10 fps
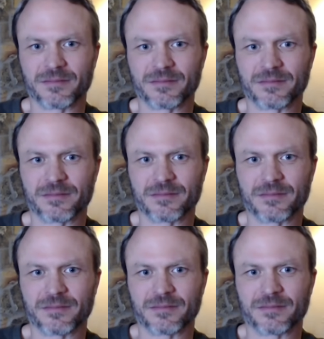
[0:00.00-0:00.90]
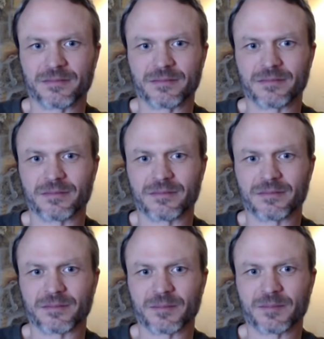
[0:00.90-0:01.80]

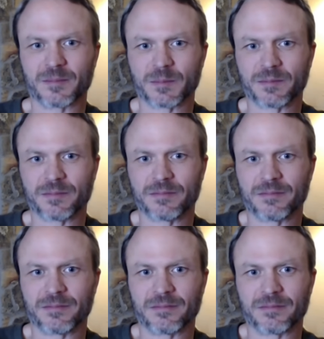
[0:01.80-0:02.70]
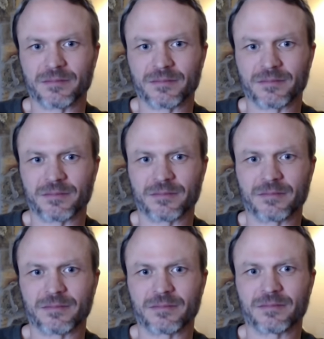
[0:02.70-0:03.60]

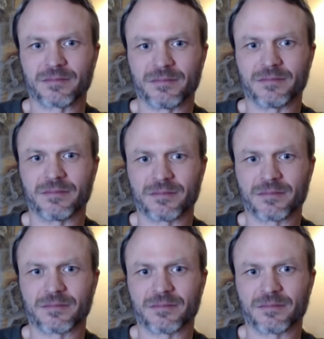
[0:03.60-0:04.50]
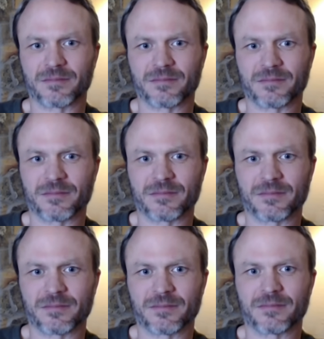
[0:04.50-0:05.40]

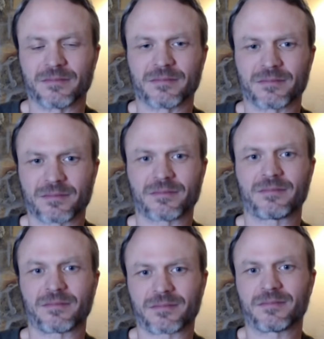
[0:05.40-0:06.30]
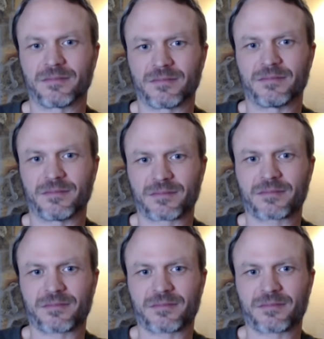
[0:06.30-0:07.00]
This person isn't speaking.